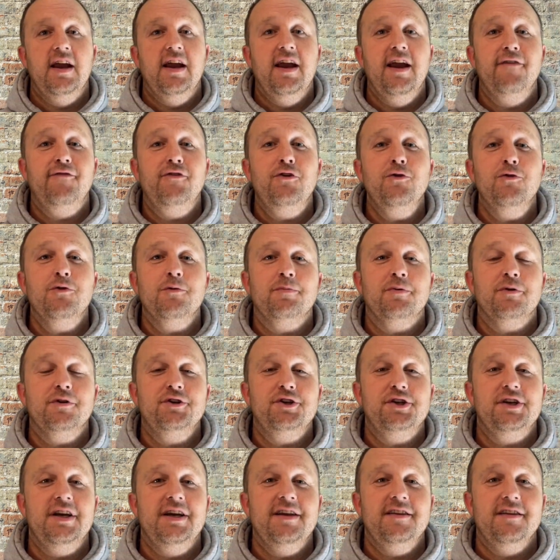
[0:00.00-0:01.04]
If you
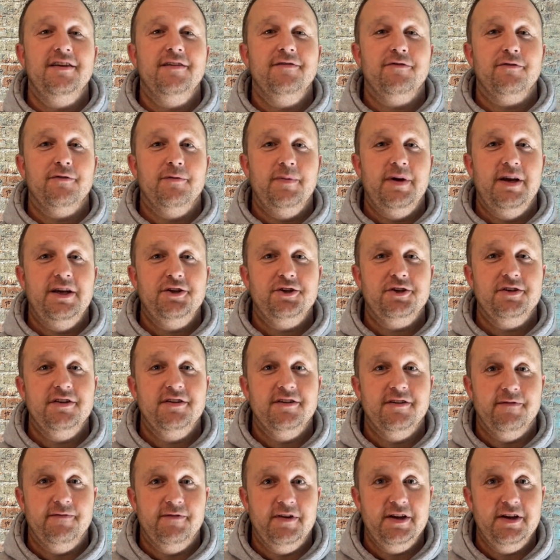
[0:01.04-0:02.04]
appreciate the information and